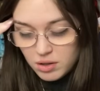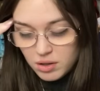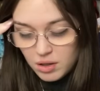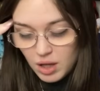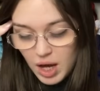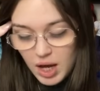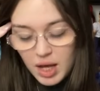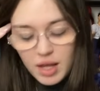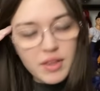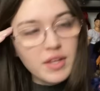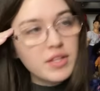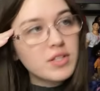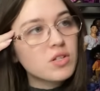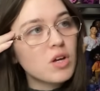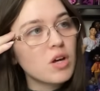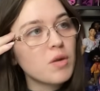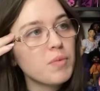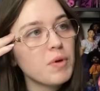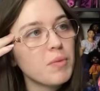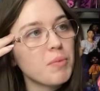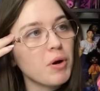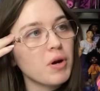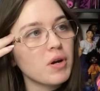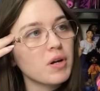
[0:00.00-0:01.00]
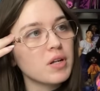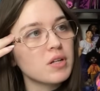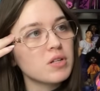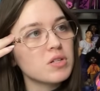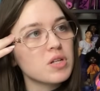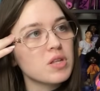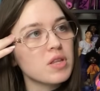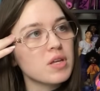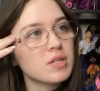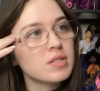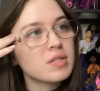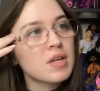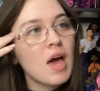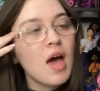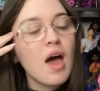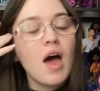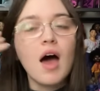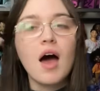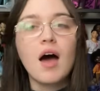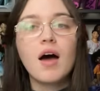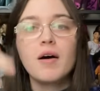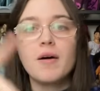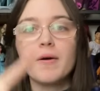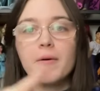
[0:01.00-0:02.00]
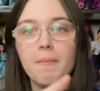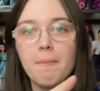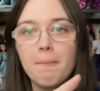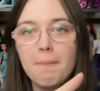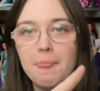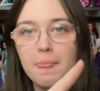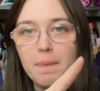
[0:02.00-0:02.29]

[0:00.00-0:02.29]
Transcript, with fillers: Ah, this could be pertinent to this. Um,